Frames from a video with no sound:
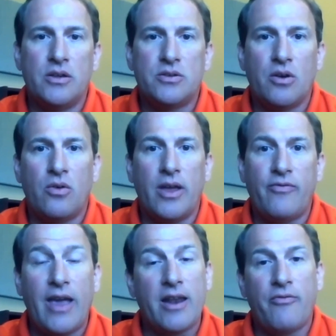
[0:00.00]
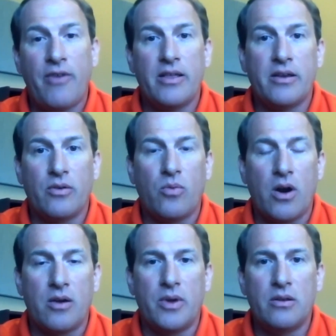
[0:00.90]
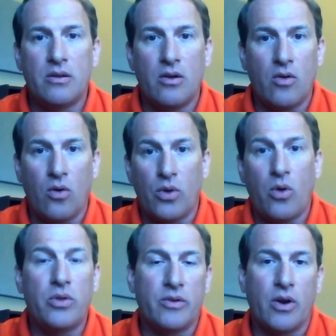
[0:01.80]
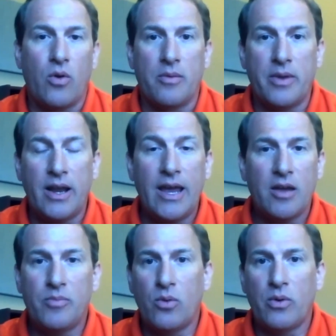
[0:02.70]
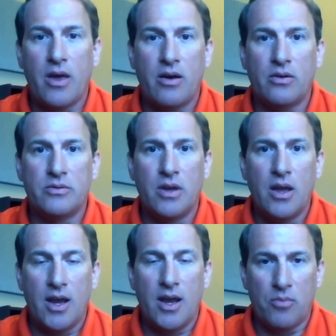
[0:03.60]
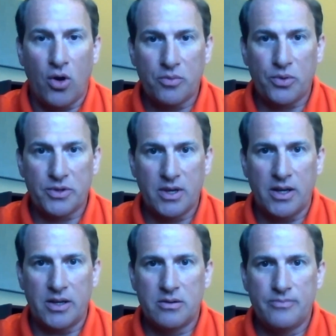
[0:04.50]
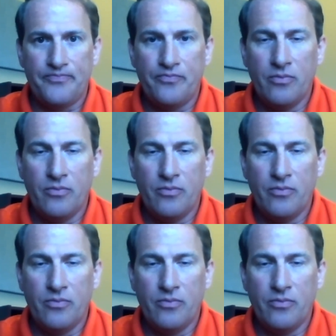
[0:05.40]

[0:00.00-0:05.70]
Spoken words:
So if he had a filing requirement or withholding requirement, he could be withheld in multiple cities,